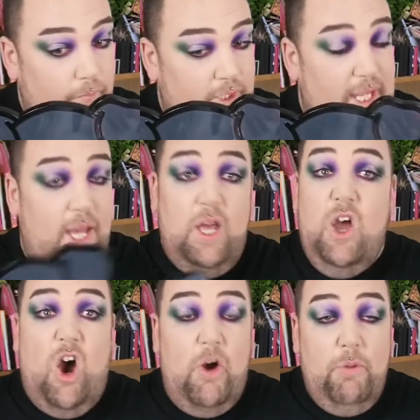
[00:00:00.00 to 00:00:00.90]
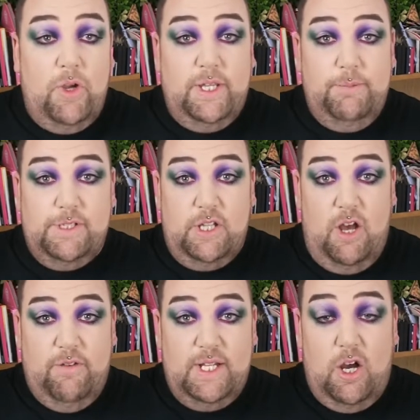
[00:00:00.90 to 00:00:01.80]
Yeah, I'm liking the
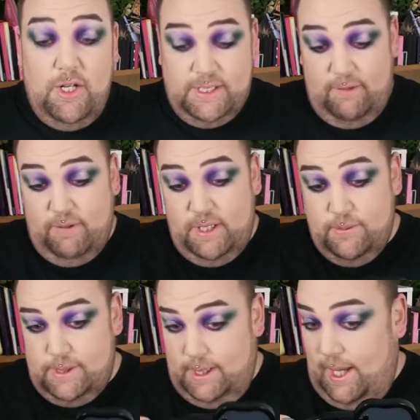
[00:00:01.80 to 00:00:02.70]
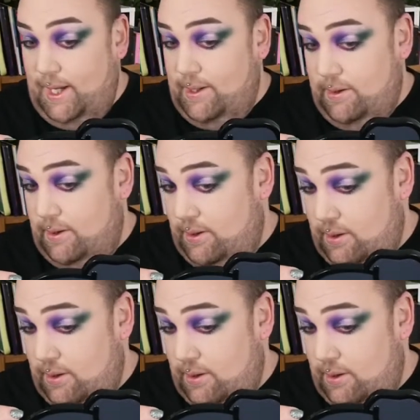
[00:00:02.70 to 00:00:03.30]
mascara. I'd definitely use it again.